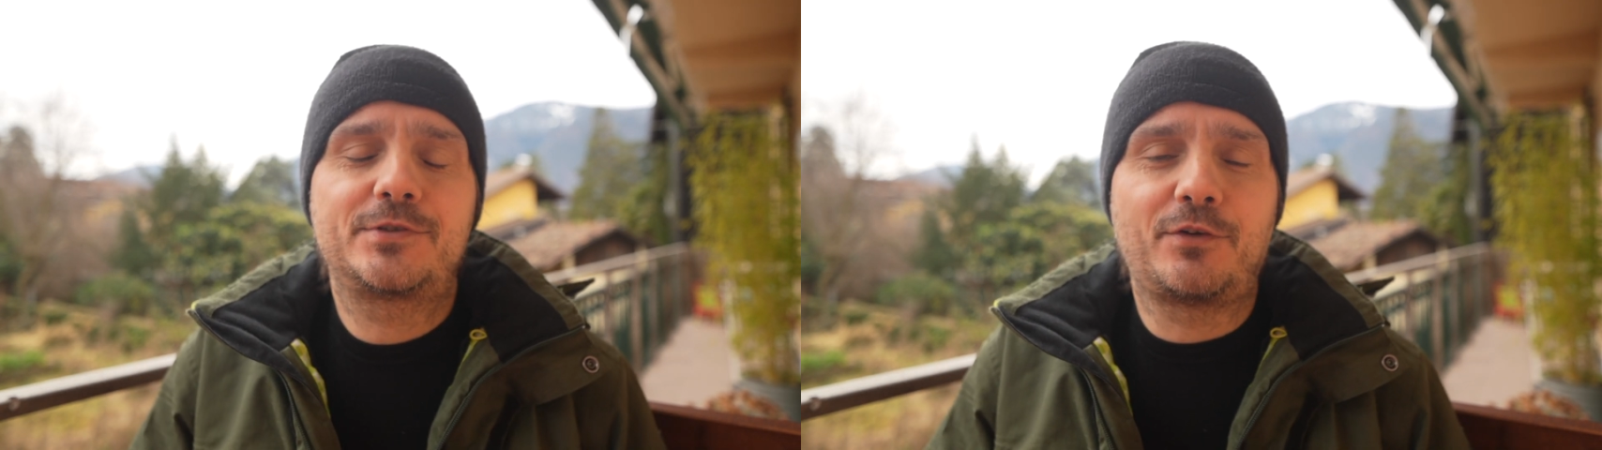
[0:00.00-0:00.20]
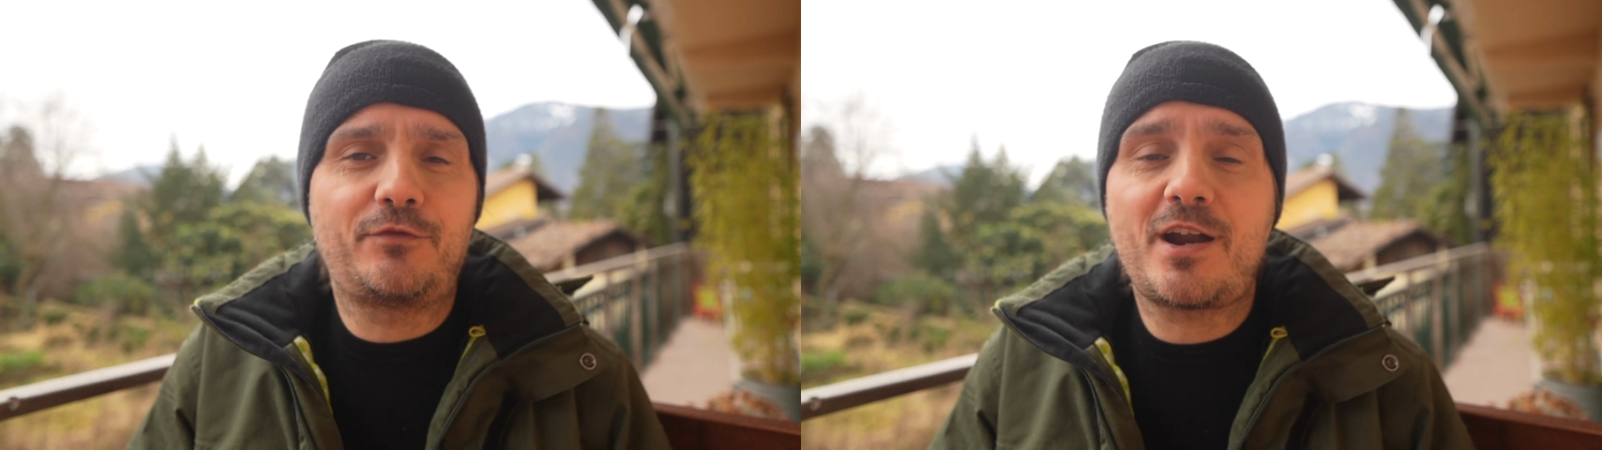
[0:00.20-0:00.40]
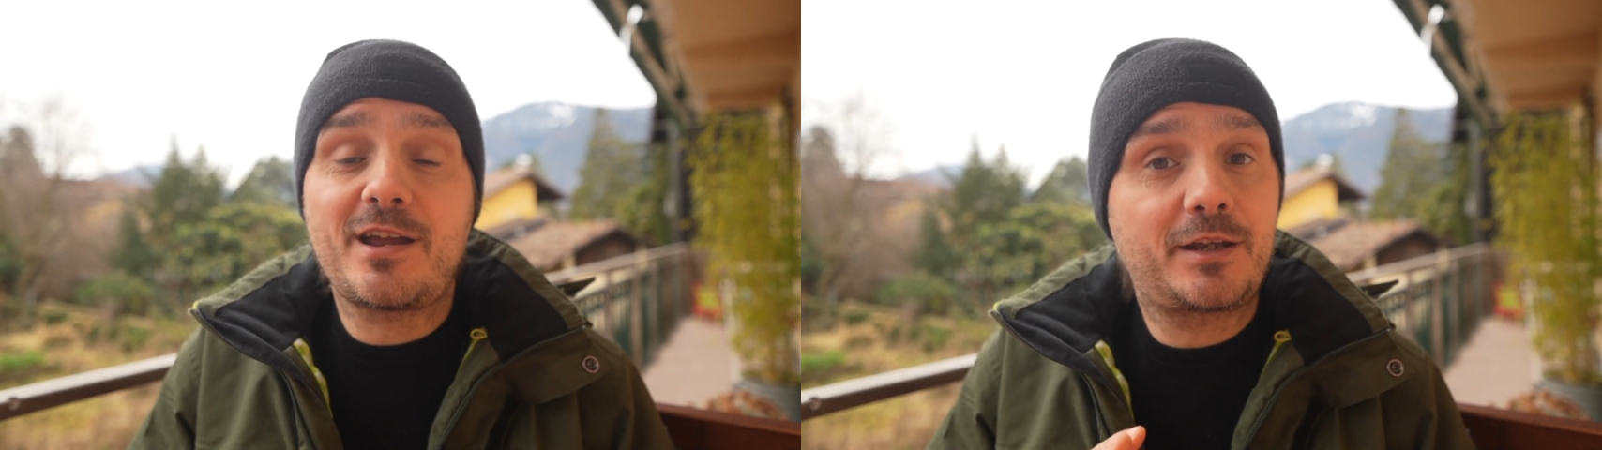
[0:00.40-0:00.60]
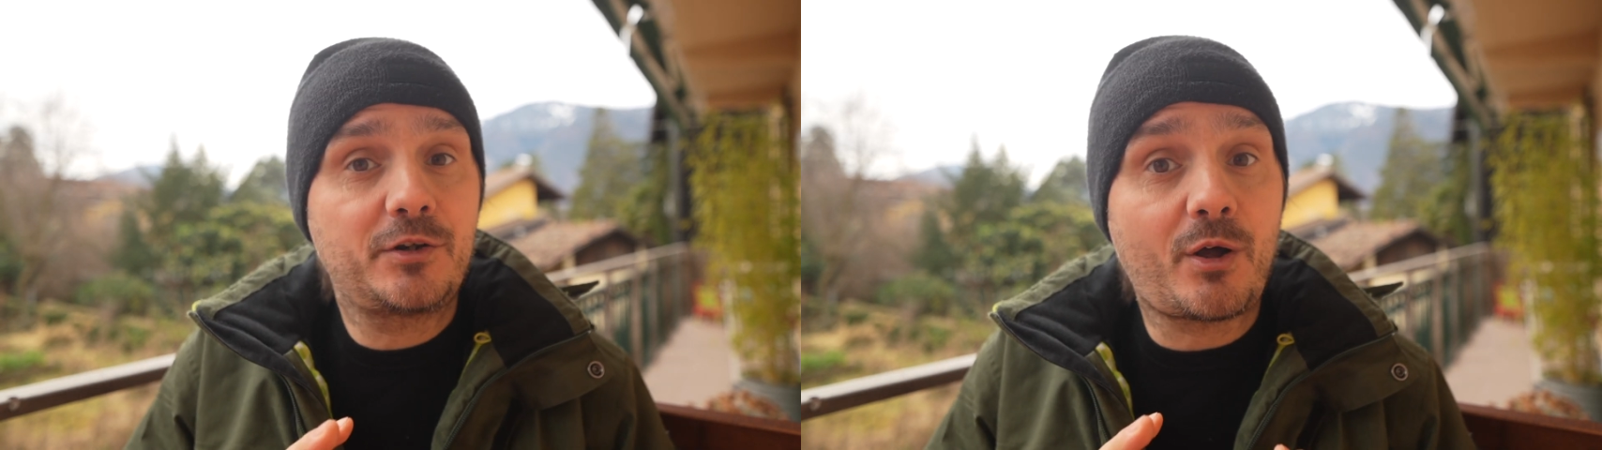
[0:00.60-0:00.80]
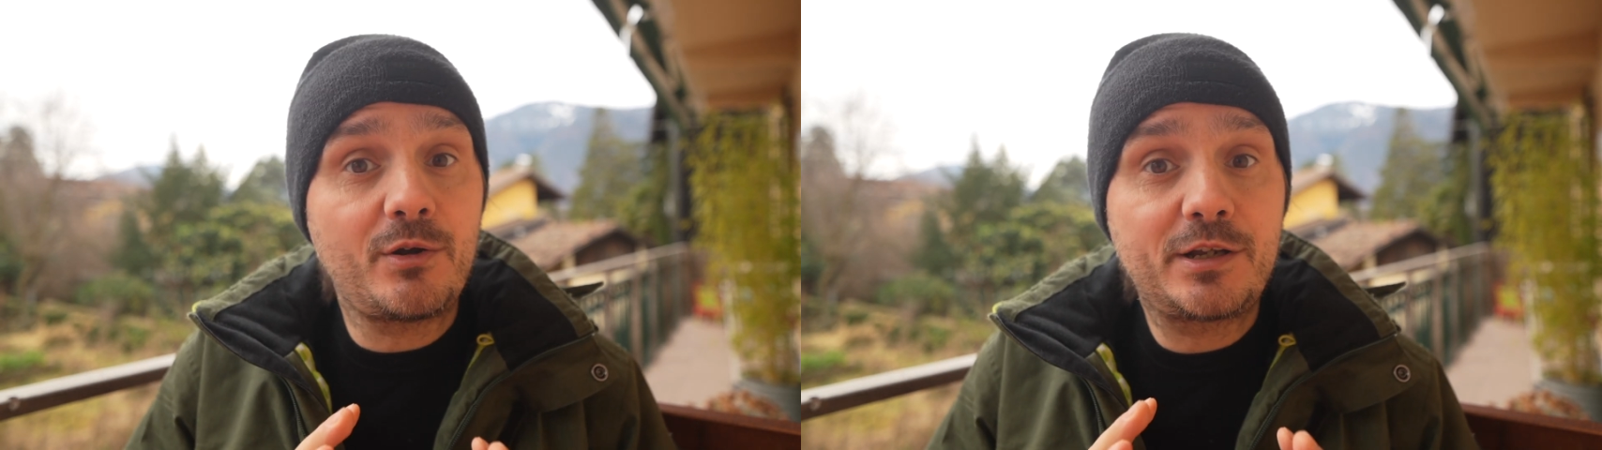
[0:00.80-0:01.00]
so far I
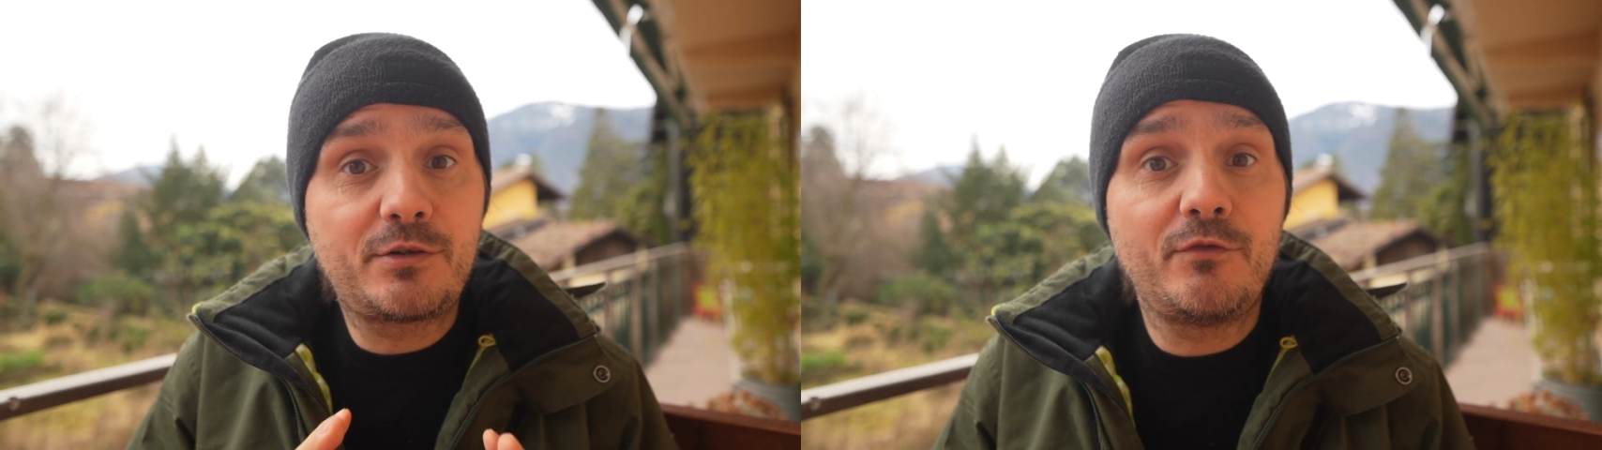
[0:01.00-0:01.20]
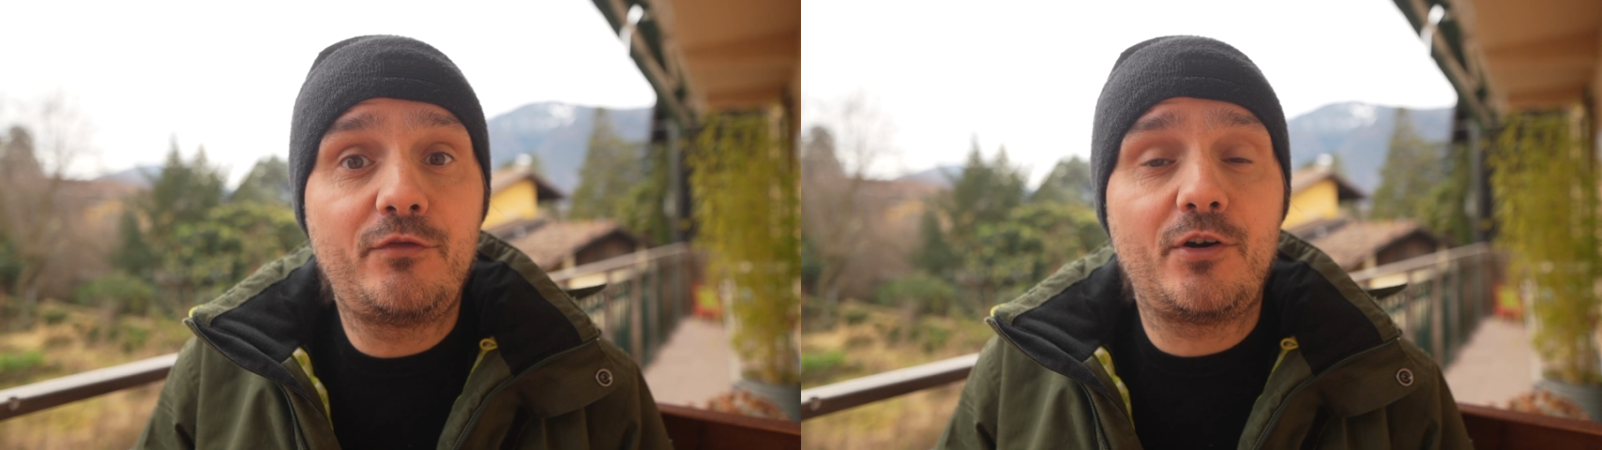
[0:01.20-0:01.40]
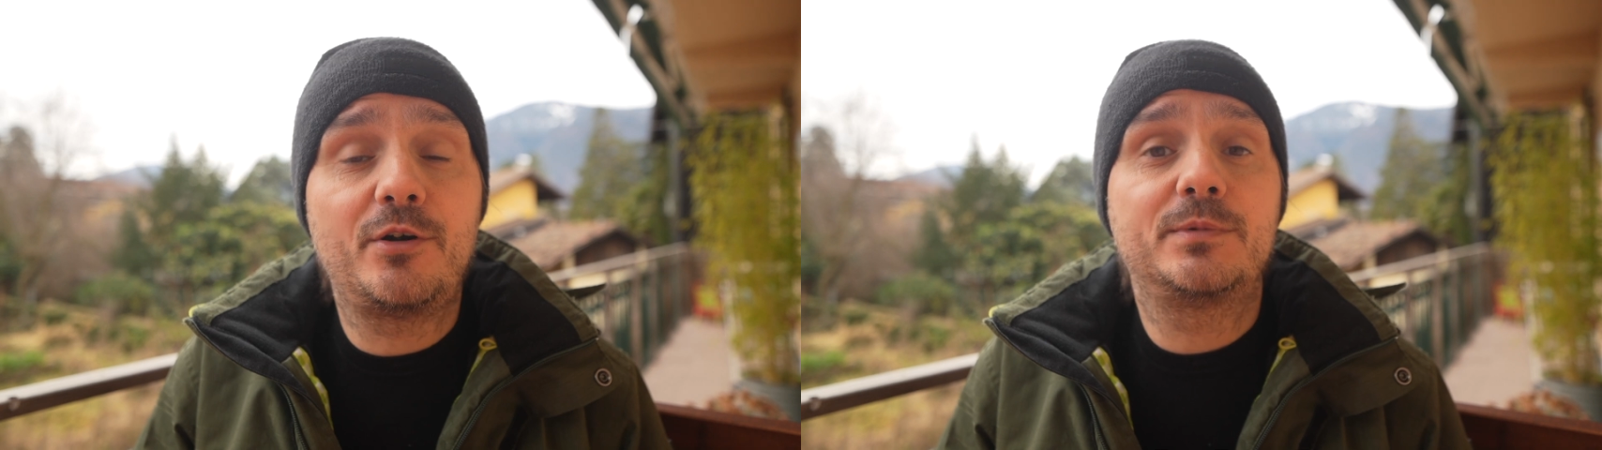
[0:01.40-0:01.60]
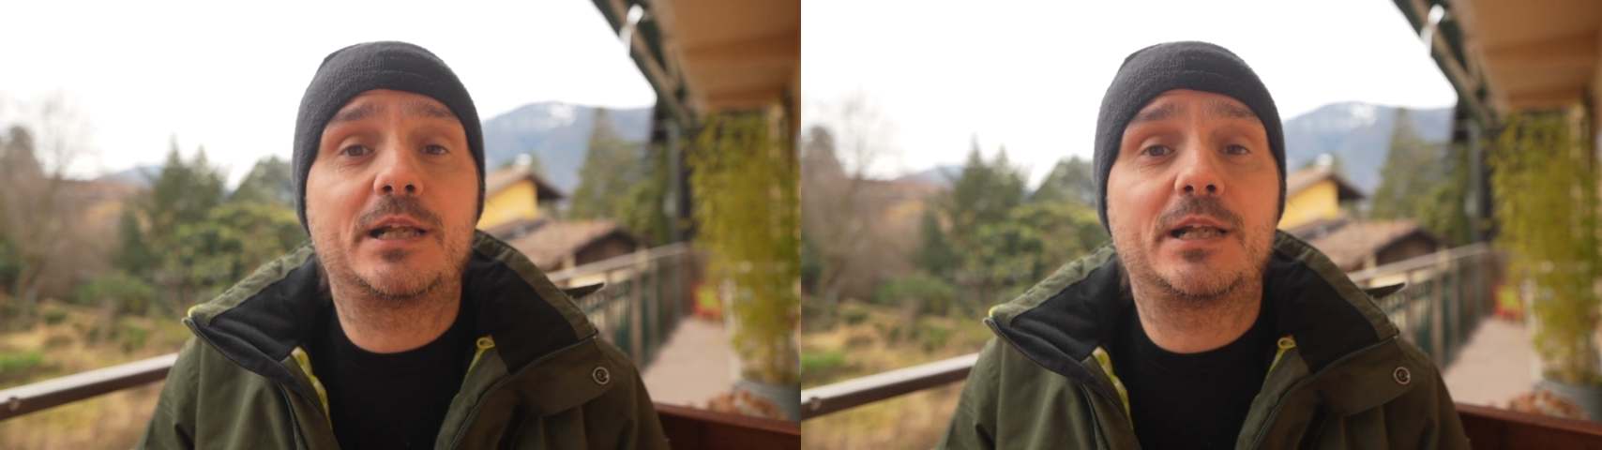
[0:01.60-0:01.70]
can only confirm